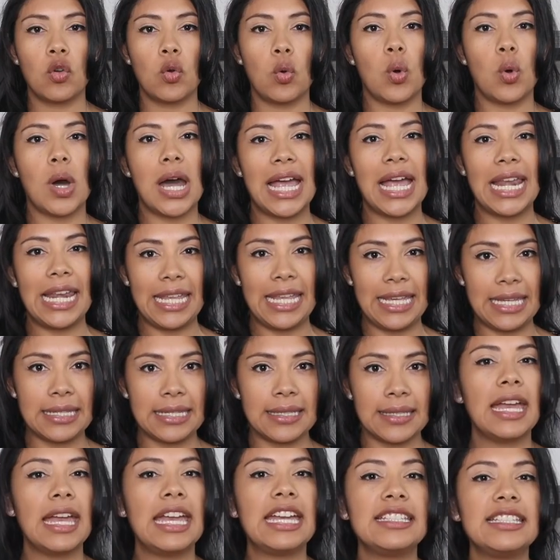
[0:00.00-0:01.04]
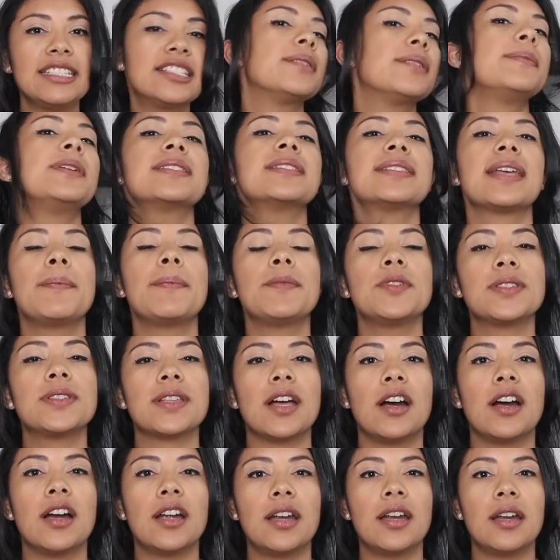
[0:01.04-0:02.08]
¿Cuáles? And some examples
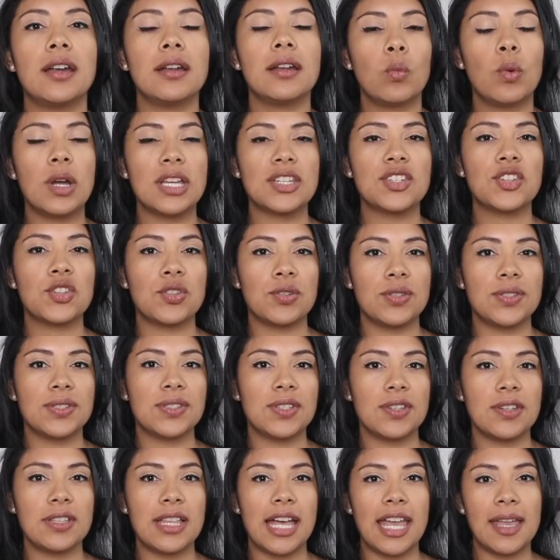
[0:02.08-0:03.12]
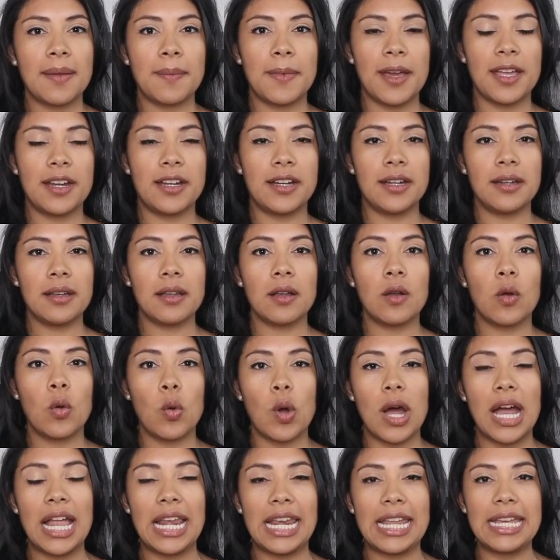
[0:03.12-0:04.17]
are, what shoes do you like better?
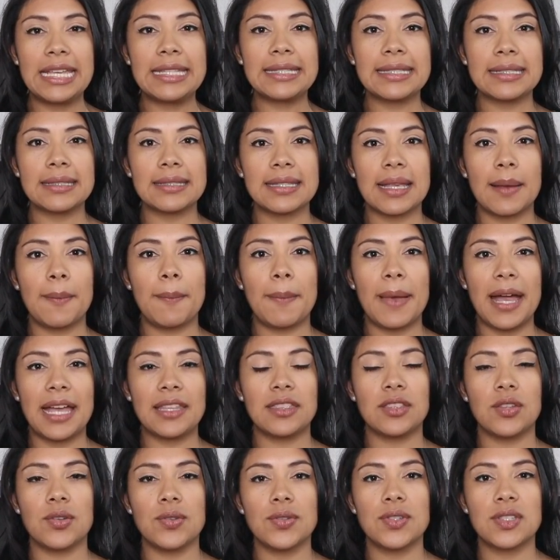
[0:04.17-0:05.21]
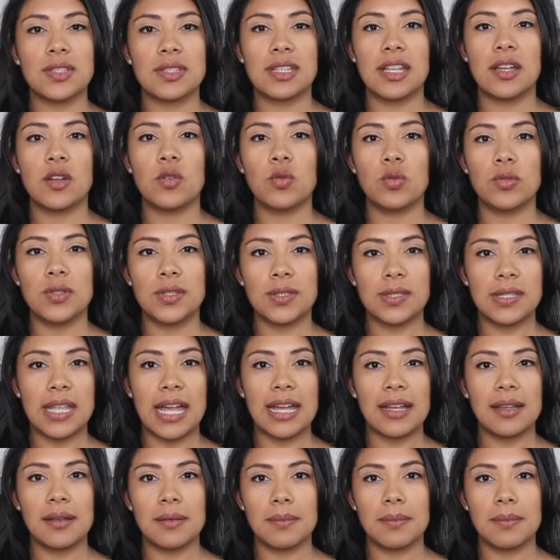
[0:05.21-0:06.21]
¿Cuáles zapatos te gustan